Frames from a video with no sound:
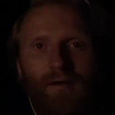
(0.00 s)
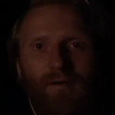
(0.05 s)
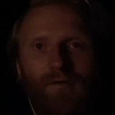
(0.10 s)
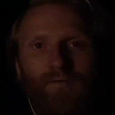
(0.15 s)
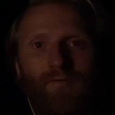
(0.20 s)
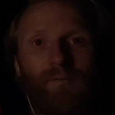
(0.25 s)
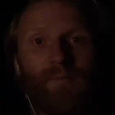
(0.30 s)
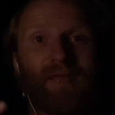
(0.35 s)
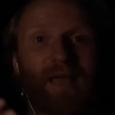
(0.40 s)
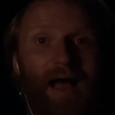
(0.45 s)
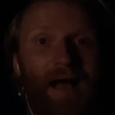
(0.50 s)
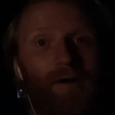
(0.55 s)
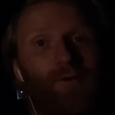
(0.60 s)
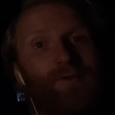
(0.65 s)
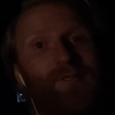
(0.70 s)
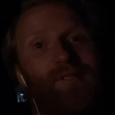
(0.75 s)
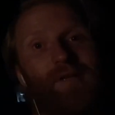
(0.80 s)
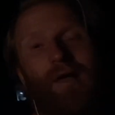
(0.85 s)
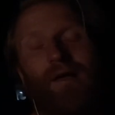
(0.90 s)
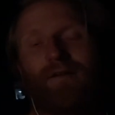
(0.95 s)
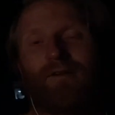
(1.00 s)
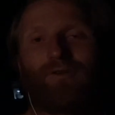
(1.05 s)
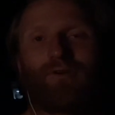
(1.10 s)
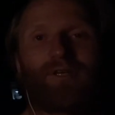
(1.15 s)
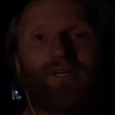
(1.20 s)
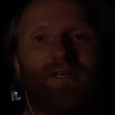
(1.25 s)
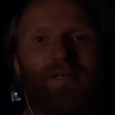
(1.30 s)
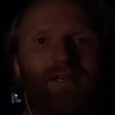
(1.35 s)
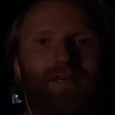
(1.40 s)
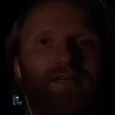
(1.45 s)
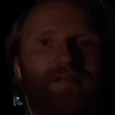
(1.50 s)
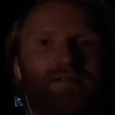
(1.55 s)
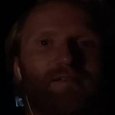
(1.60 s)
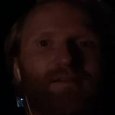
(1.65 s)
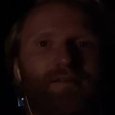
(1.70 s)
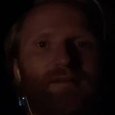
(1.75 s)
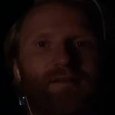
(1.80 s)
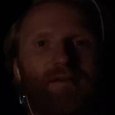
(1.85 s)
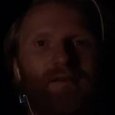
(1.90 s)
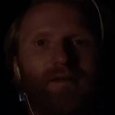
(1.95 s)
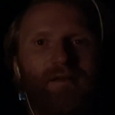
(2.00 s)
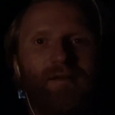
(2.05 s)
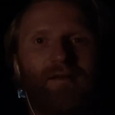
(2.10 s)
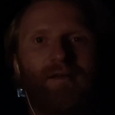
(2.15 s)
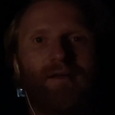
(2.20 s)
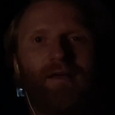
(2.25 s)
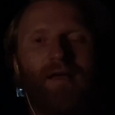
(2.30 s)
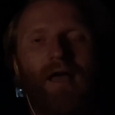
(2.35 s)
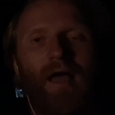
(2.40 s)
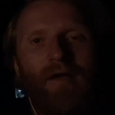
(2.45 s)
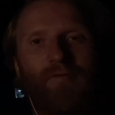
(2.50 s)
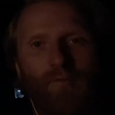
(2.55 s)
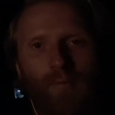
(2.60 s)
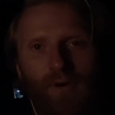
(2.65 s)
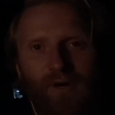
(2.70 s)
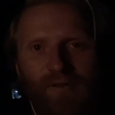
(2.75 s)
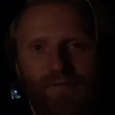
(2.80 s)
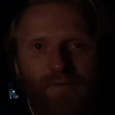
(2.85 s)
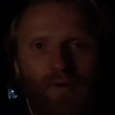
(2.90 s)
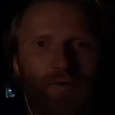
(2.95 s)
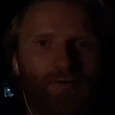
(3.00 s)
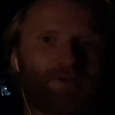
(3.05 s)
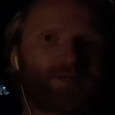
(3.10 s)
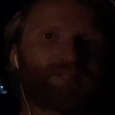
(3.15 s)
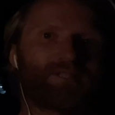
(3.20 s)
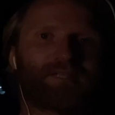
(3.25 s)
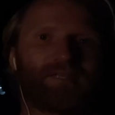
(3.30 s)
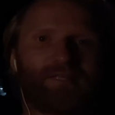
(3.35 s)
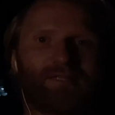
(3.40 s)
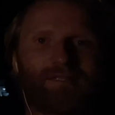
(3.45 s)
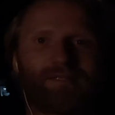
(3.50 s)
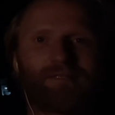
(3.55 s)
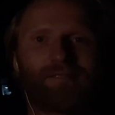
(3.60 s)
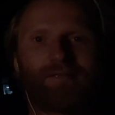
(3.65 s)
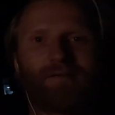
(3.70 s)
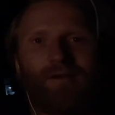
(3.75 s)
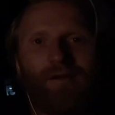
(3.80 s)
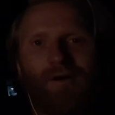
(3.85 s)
From the outside looking in, everybody focuses